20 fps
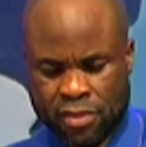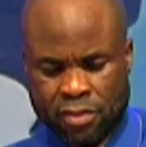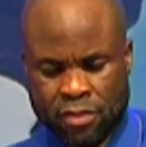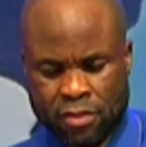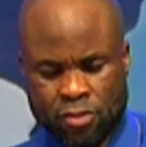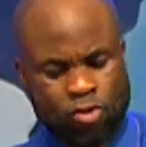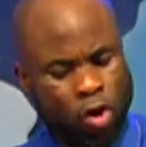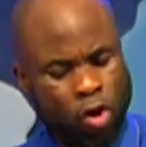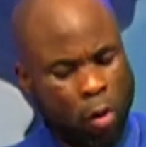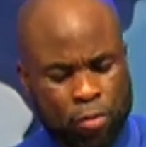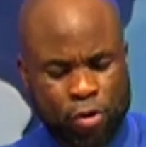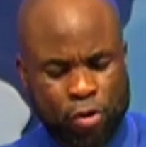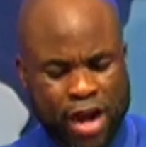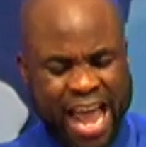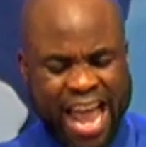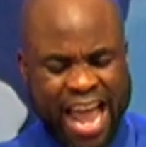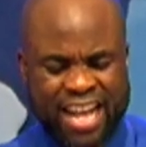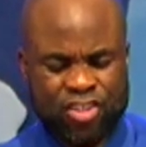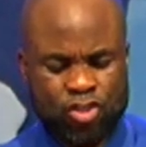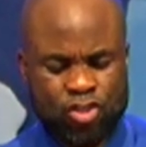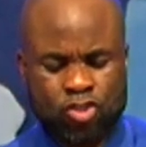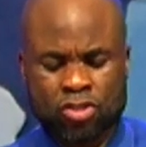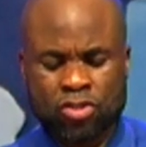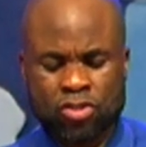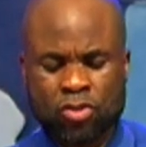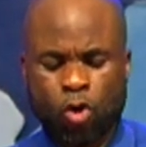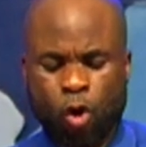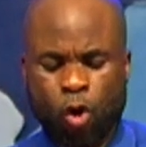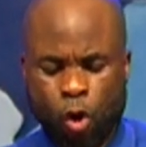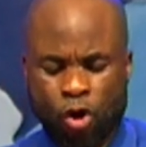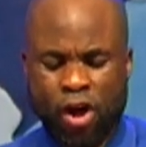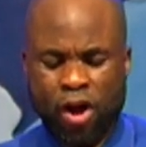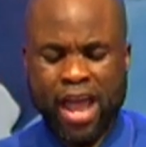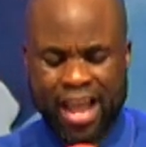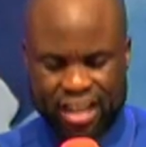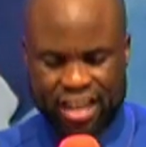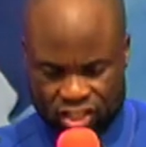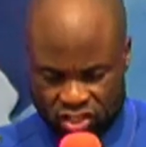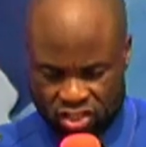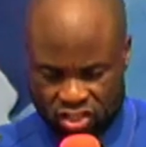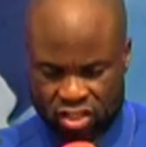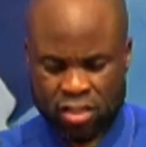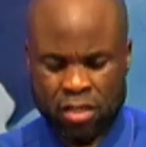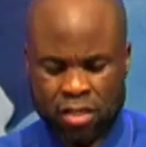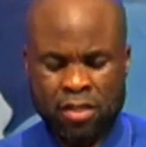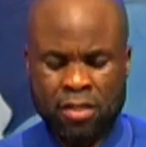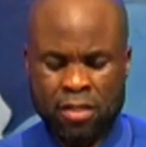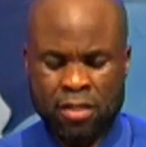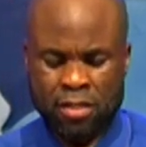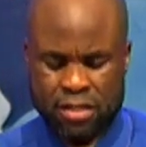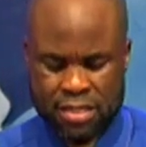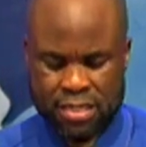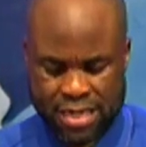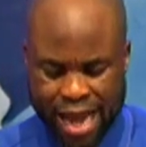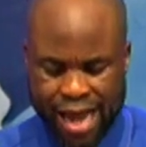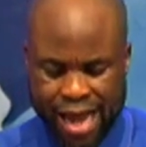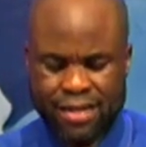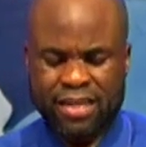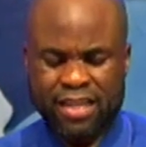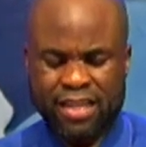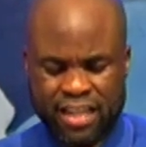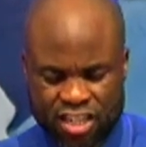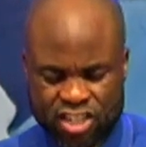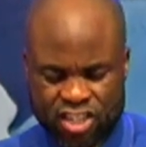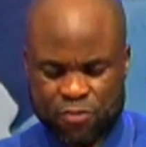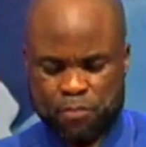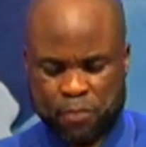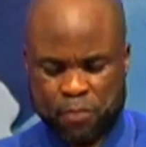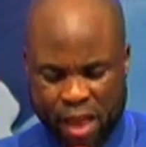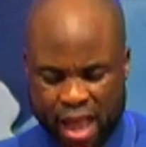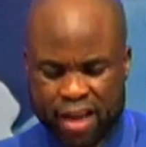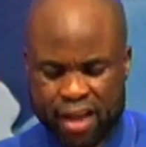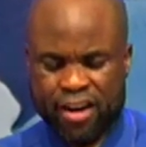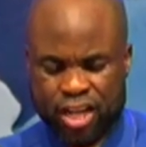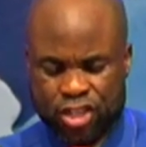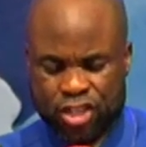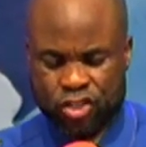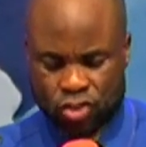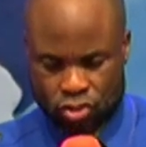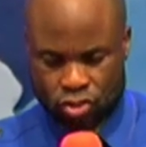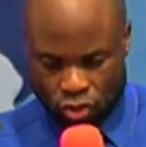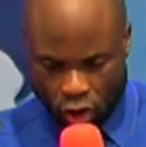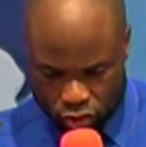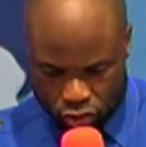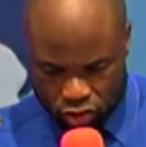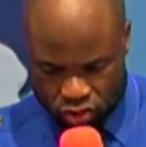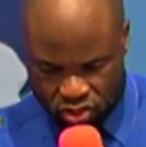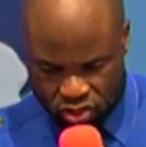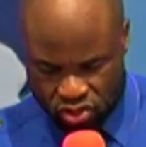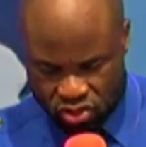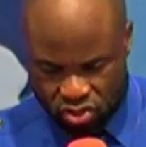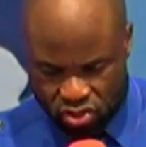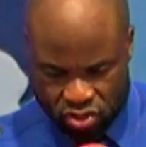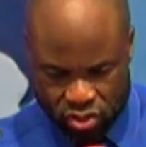double S O S. That is Perry sauce.